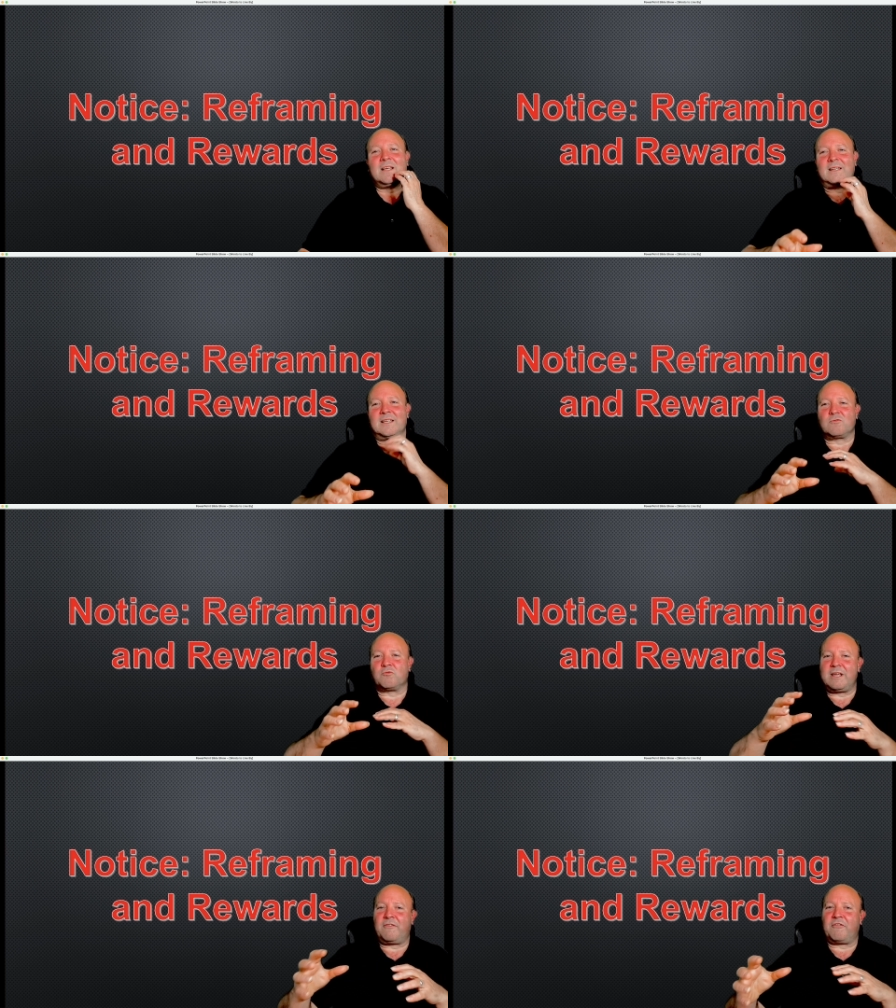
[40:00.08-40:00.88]
this
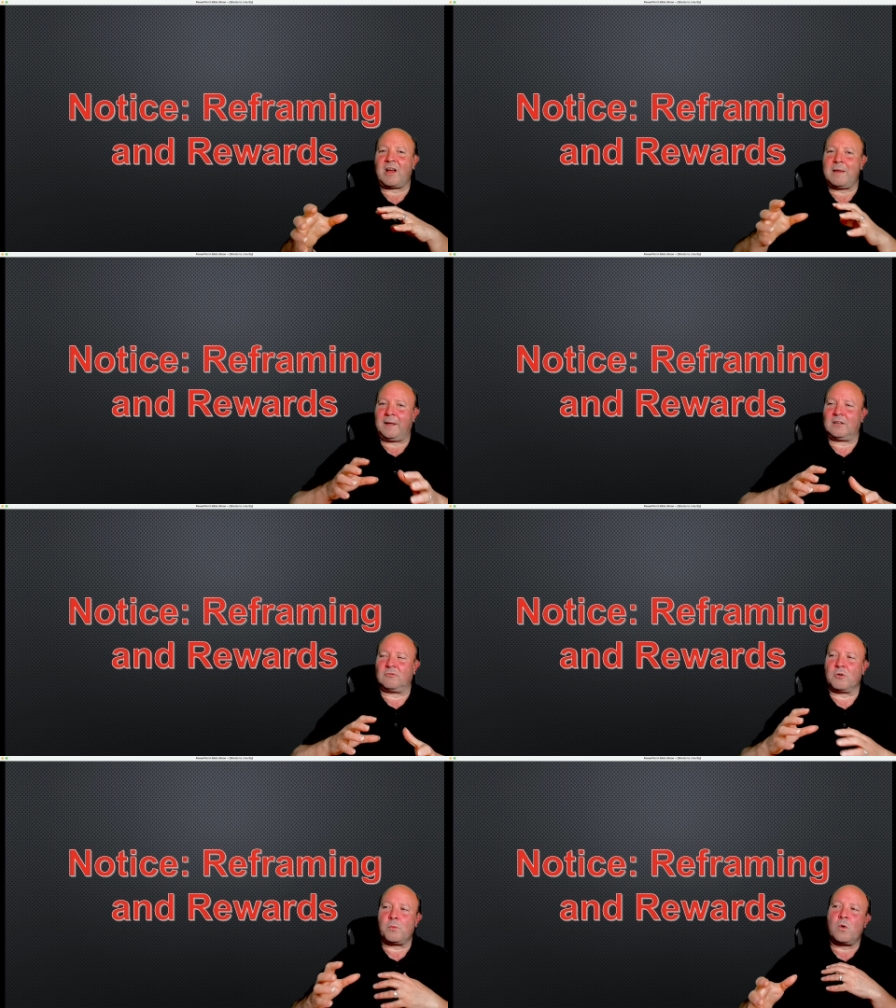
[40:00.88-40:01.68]
reframing
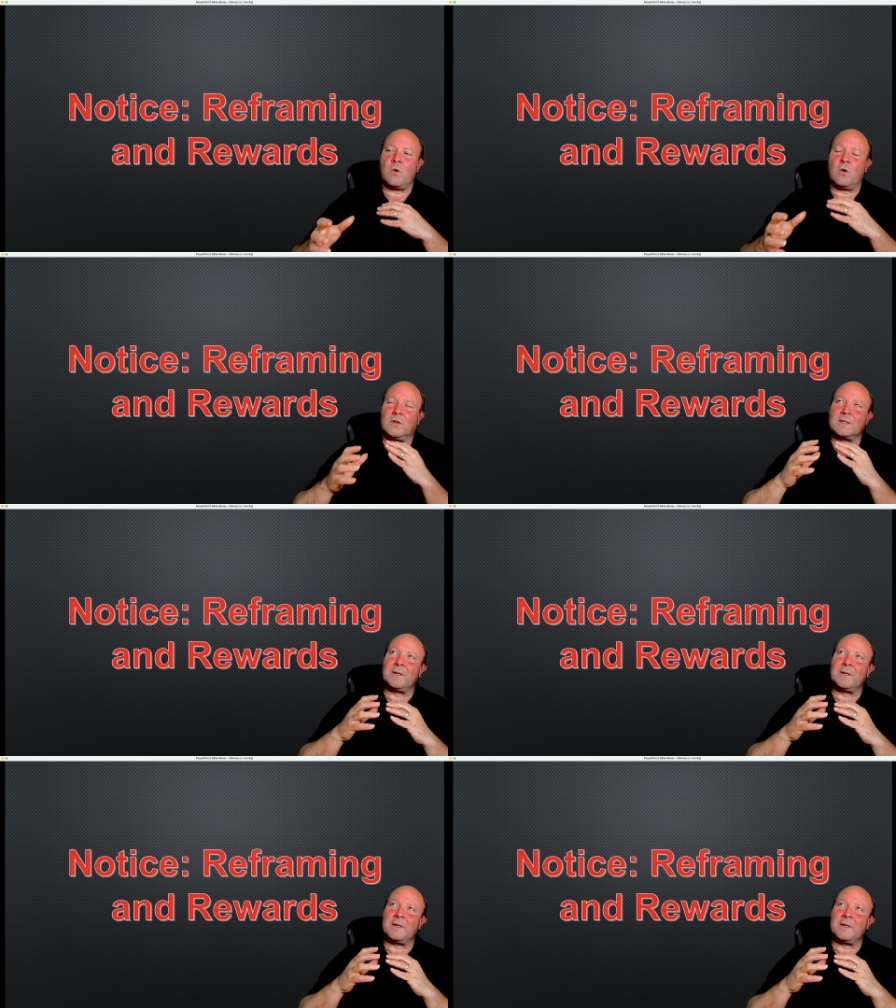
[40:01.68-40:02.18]
and rewards,